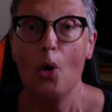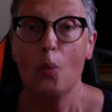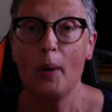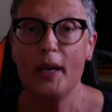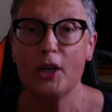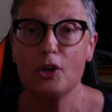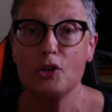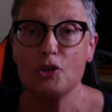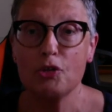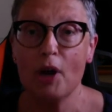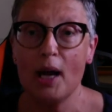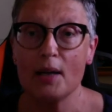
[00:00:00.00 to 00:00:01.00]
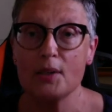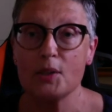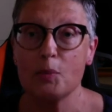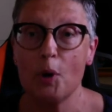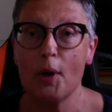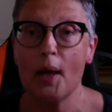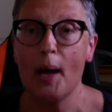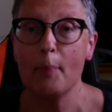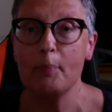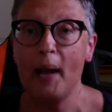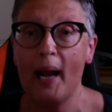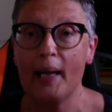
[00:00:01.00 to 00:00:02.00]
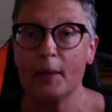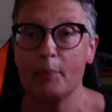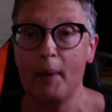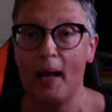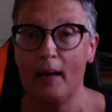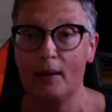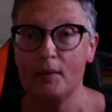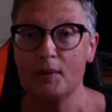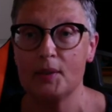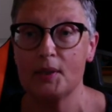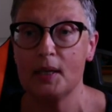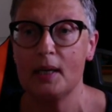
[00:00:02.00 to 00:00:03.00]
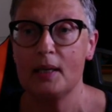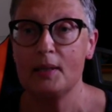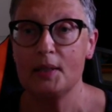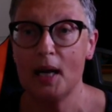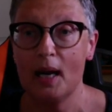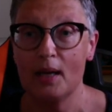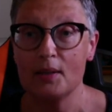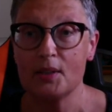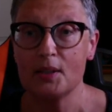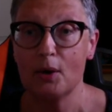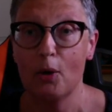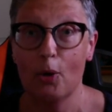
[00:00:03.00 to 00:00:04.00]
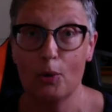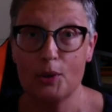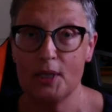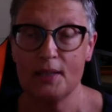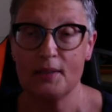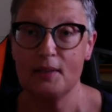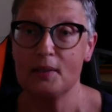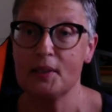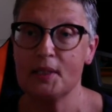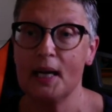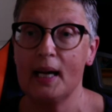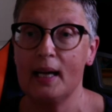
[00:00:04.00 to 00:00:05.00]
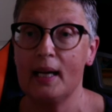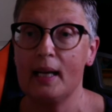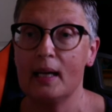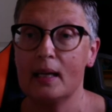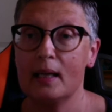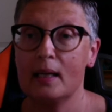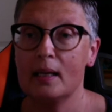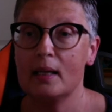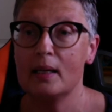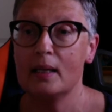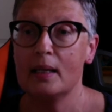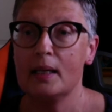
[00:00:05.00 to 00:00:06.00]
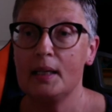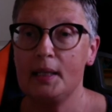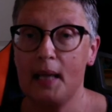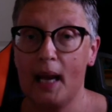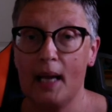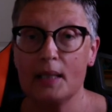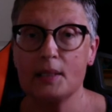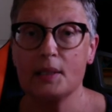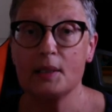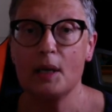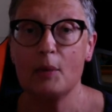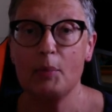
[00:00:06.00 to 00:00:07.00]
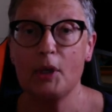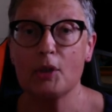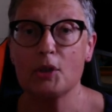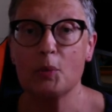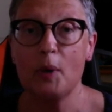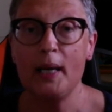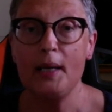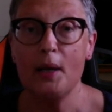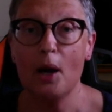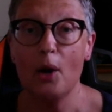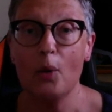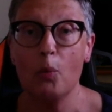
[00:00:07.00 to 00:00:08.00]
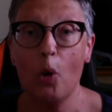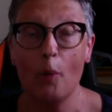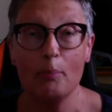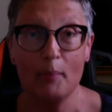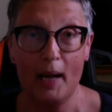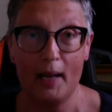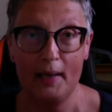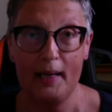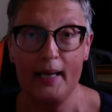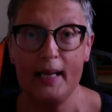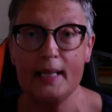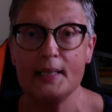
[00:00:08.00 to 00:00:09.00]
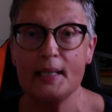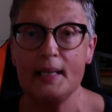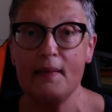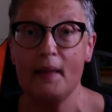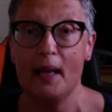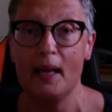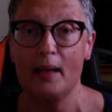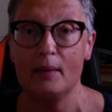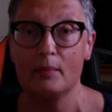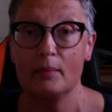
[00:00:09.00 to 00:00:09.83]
We can trust what our bank balance does or doesn't say. Yes, because we know what money is in there.